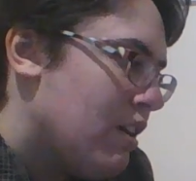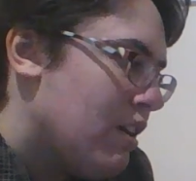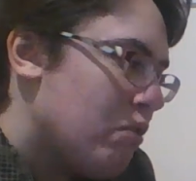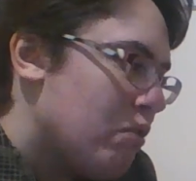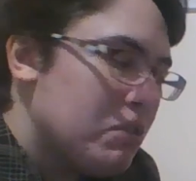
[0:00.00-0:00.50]

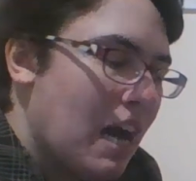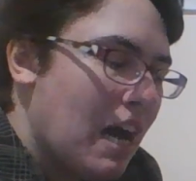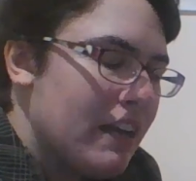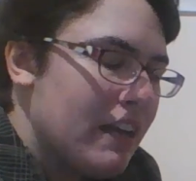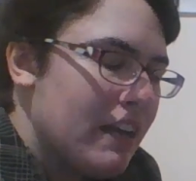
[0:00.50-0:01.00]
who was
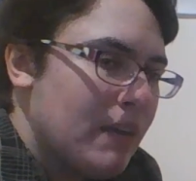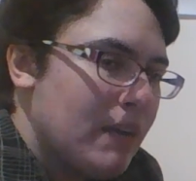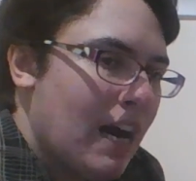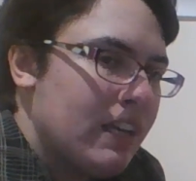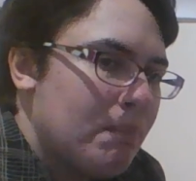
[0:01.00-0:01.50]
hiding
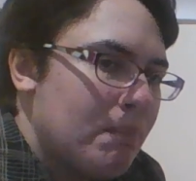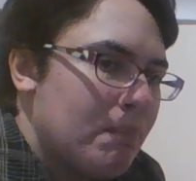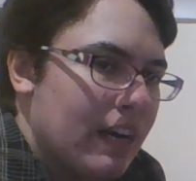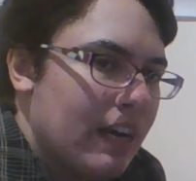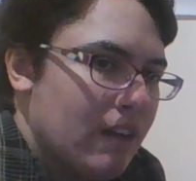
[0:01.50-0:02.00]
behind a
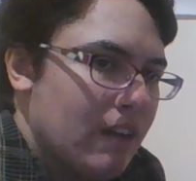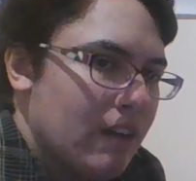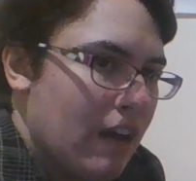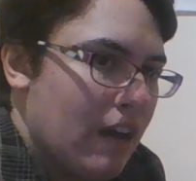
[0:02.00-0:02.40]
pile of life